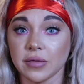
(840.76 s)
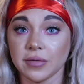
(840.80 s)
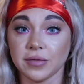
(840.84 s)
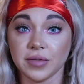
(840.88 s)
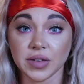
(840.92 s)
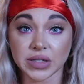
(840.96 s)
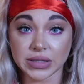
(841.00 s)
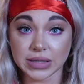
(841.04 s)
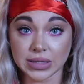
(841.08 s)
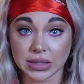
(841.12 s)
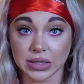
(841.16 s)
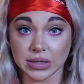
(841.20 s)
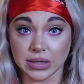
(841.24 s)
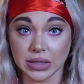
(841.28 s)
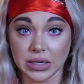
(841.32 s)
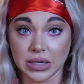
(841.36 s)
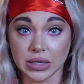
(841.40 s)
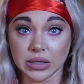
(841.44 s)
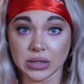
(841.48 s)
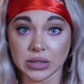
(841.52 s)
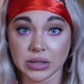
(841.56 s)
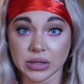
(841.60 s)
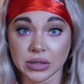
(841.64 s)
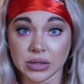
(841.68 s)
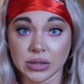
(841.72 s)
physically.
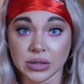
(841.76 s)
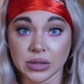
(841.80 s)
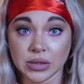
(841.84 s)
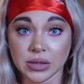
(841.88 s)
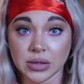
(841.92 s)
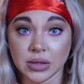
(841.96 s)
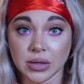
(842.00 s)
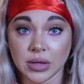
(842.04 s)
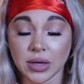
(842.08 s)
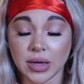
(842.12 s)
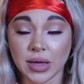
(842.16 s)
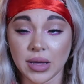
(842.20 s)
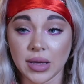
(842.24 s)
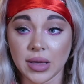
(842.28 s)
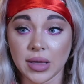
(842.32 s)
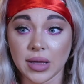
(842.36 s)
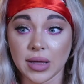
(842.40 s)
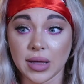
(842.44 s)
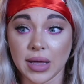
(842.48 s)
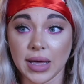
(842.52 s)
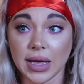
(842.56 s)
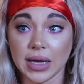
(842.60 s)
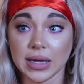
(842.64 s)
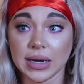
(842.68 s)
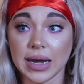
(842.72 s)

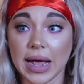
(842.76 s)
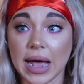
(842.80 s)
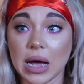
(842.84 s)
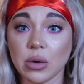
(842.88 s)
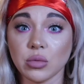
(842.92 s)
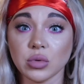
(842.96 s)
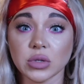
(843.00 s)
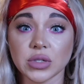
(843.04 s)
And I